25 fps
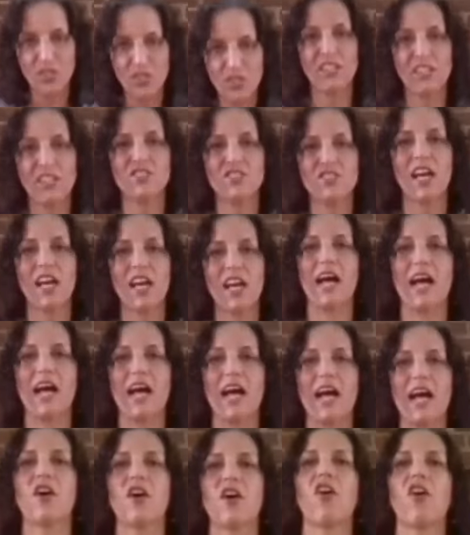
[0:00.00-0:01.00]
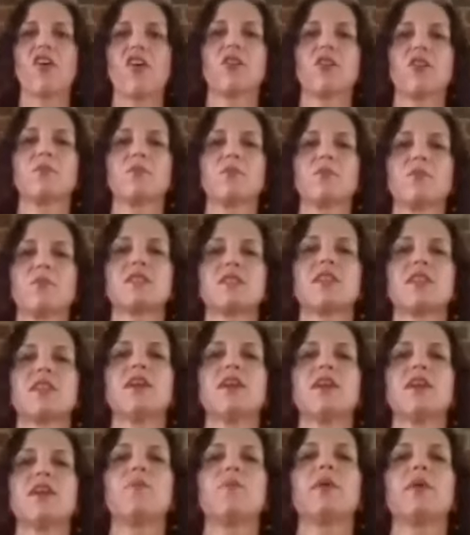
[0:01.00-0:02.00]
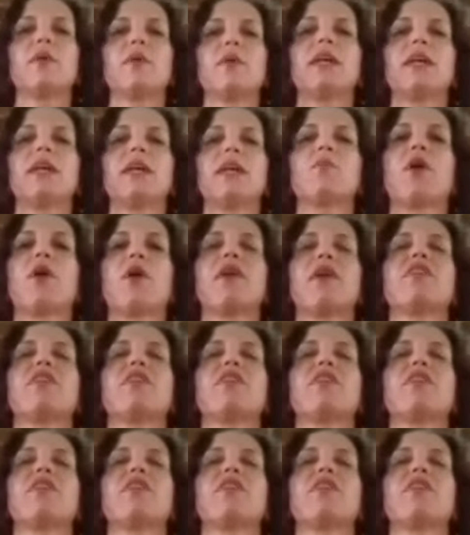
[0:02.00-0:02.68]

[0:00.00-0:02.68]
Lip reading: here to add the arms. Big breath